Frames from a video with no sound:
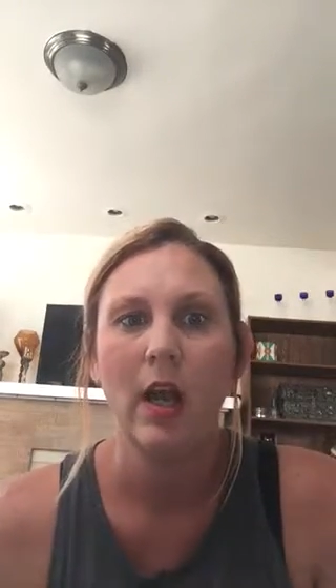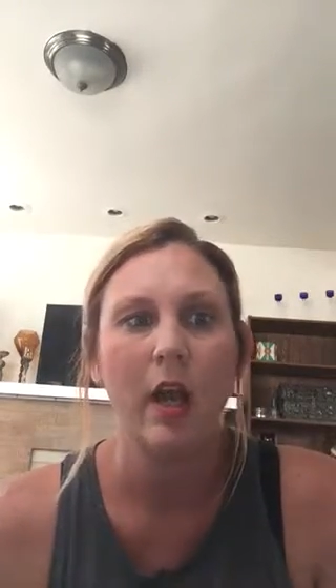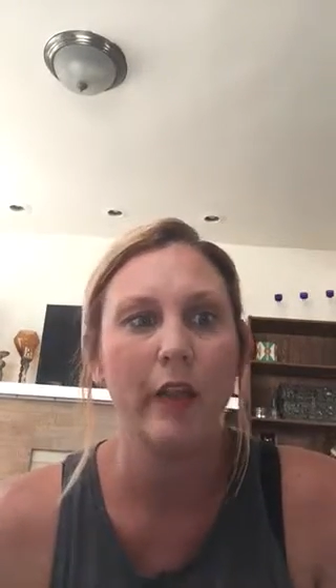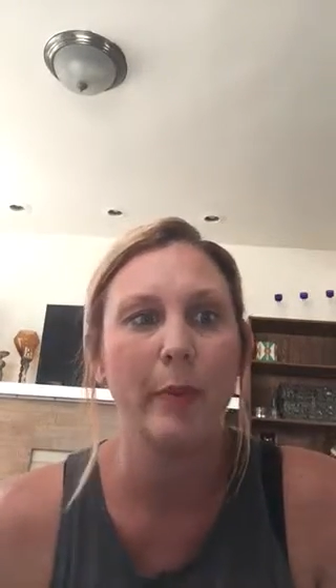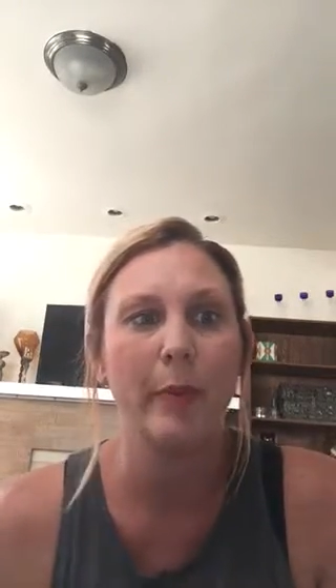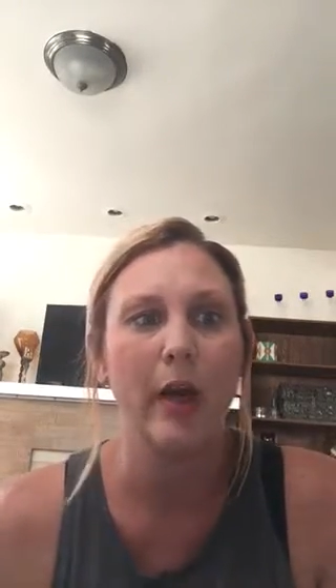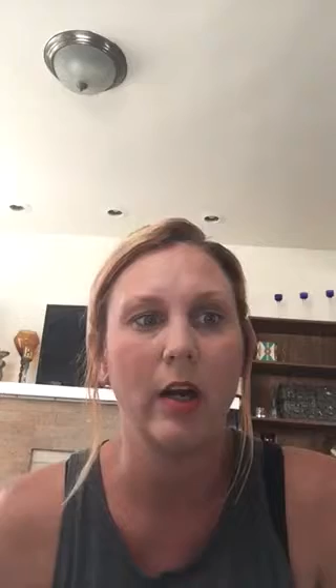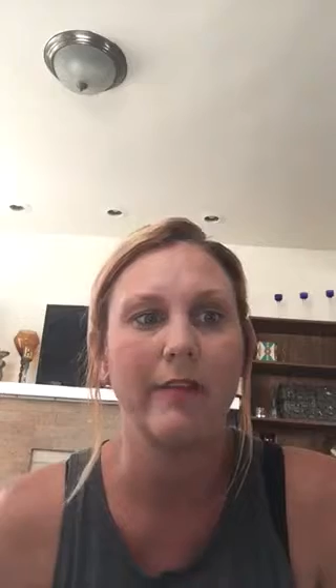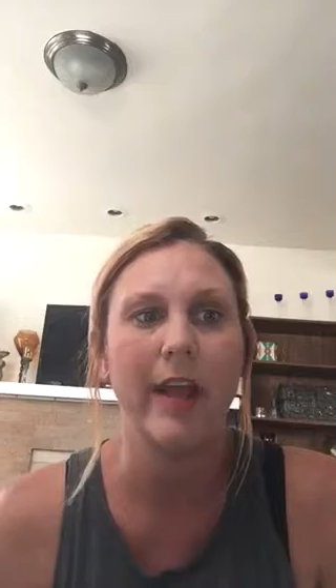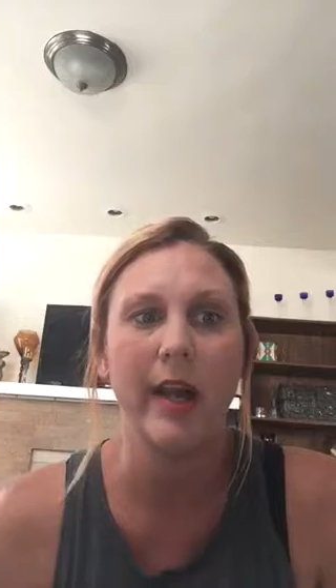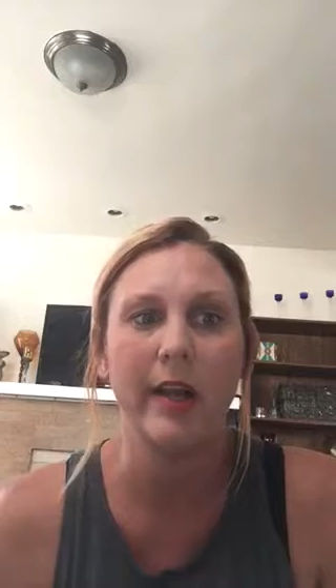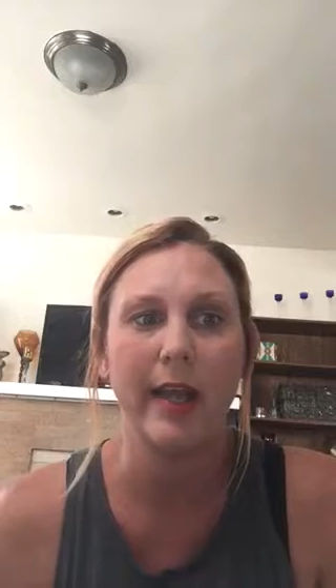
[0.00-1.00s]
on the part of
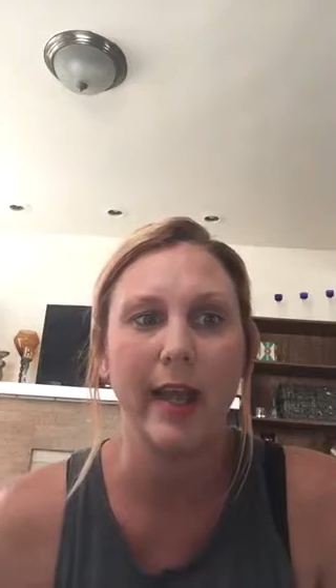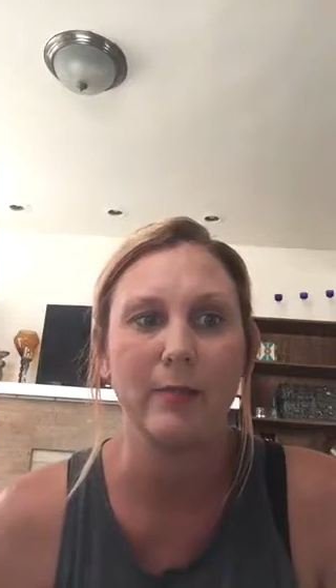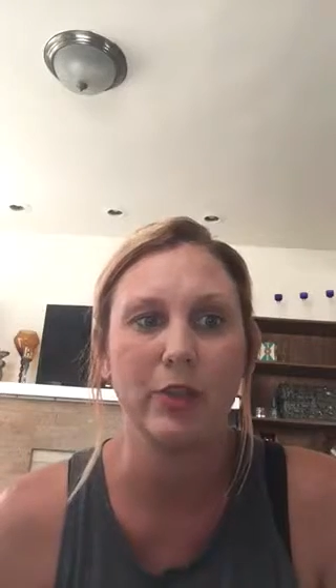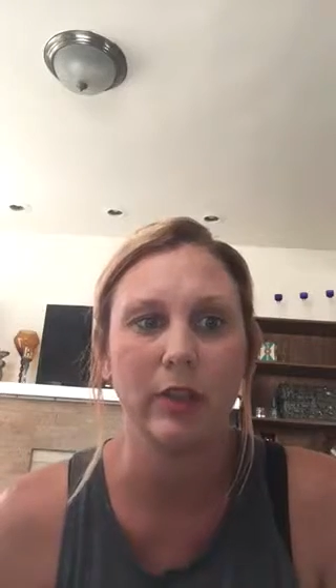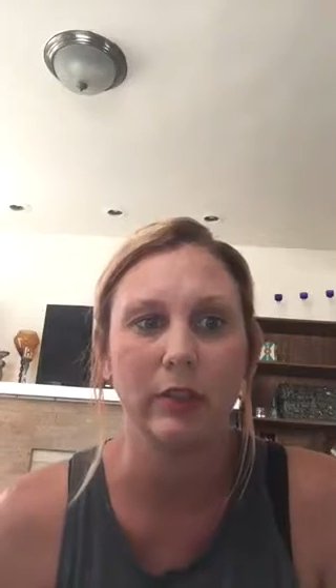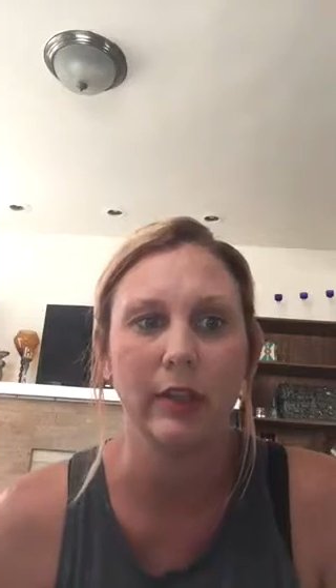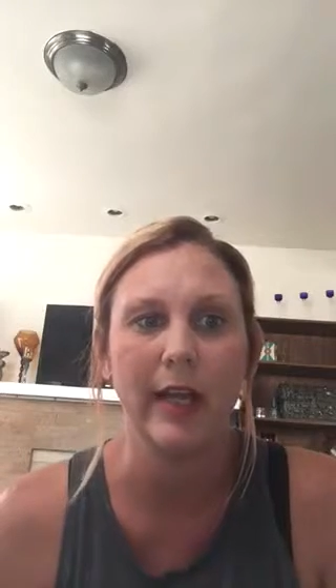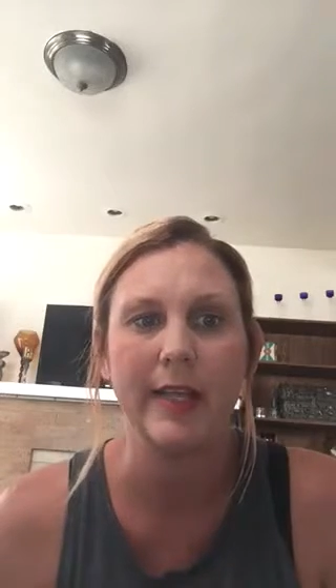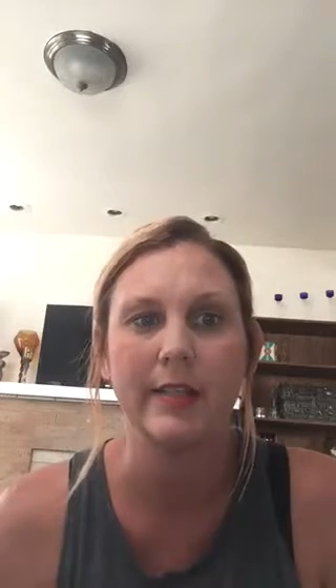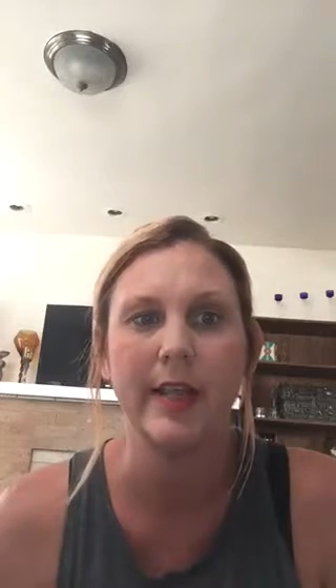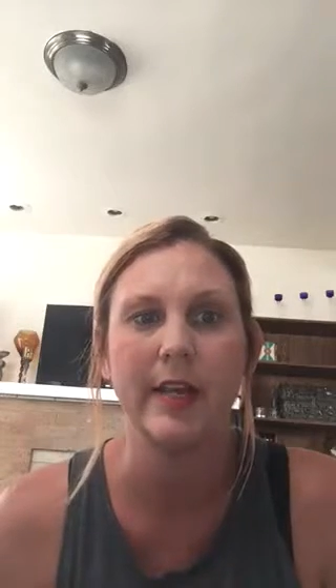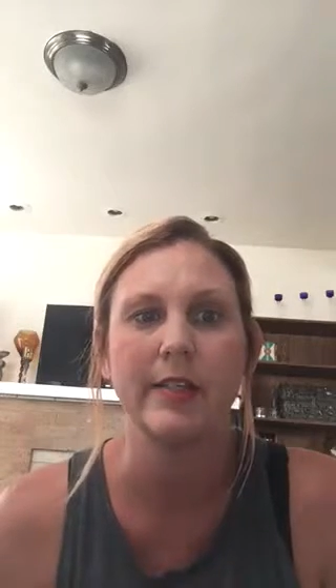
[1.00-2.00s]
handicapped children
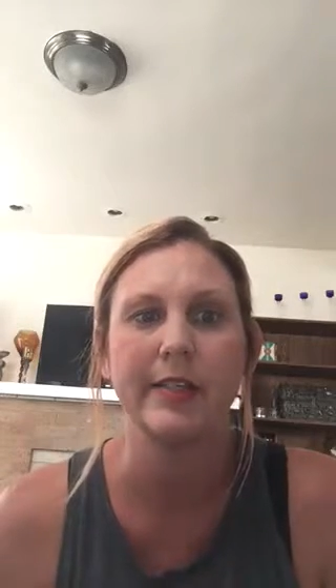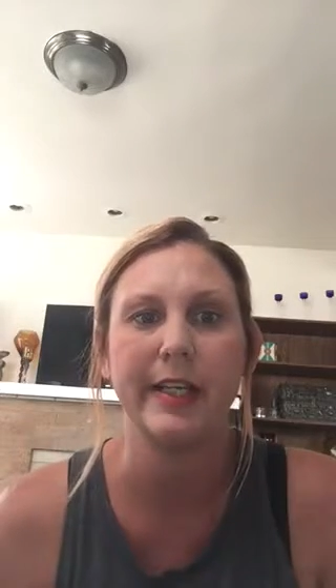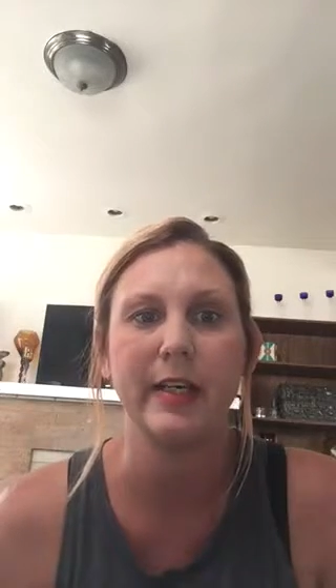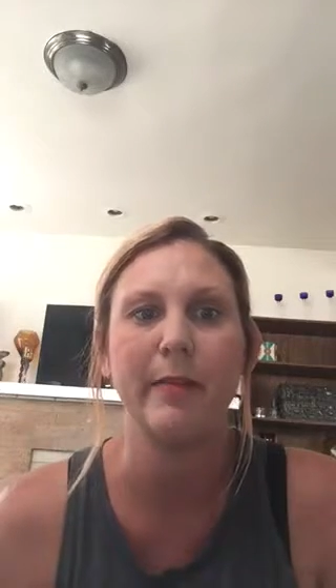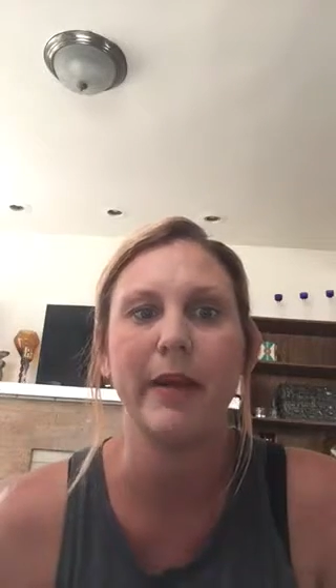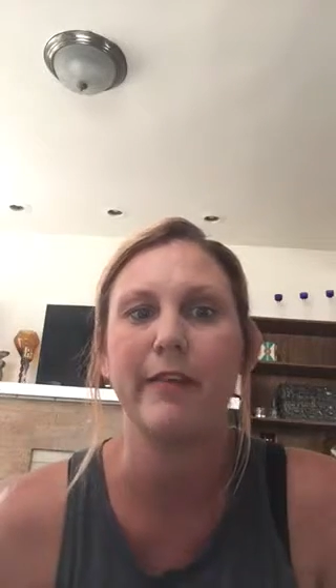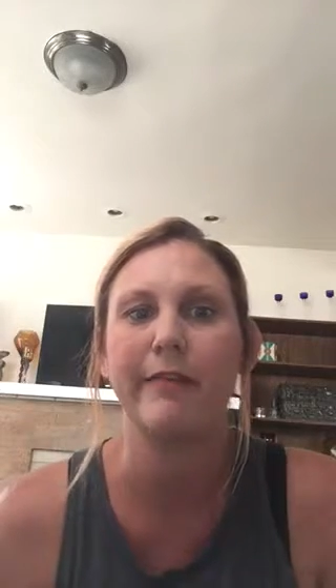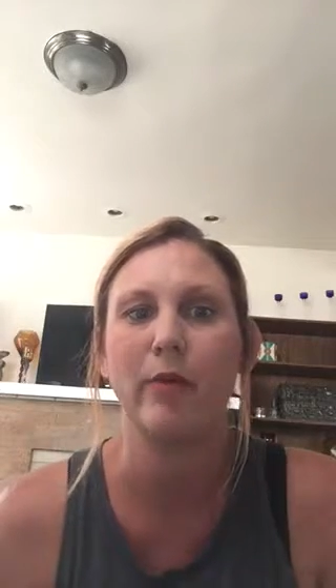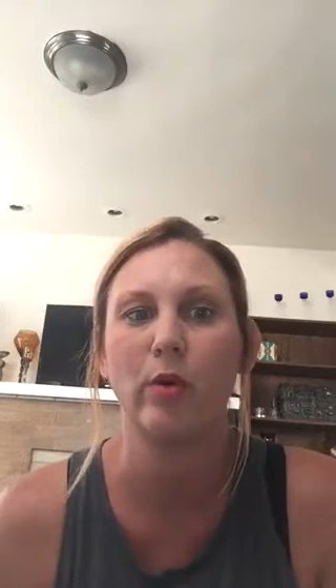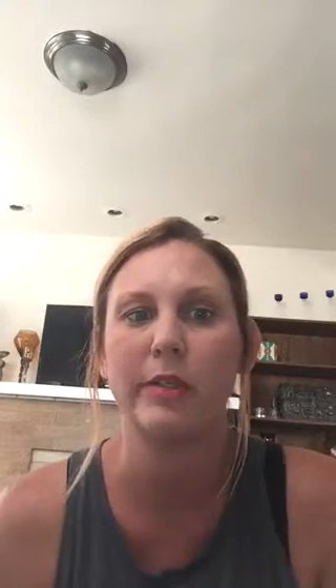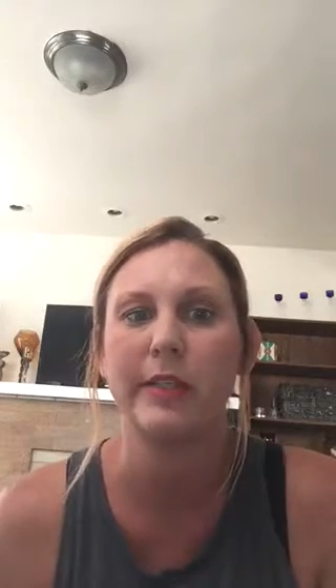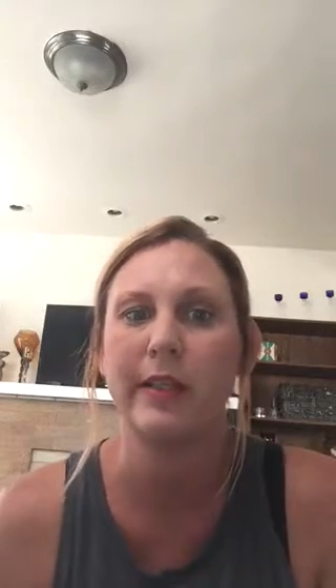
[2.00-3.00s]
as guaranteed by the
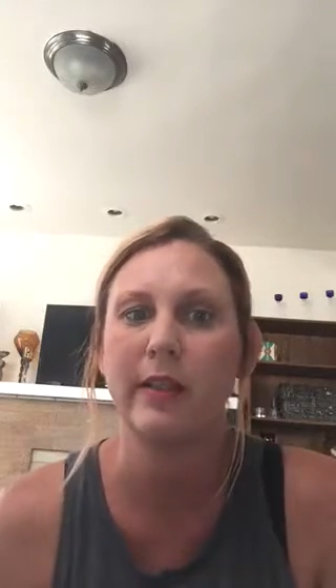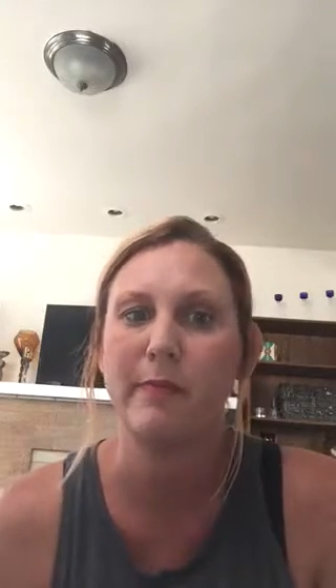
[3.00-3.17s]
14th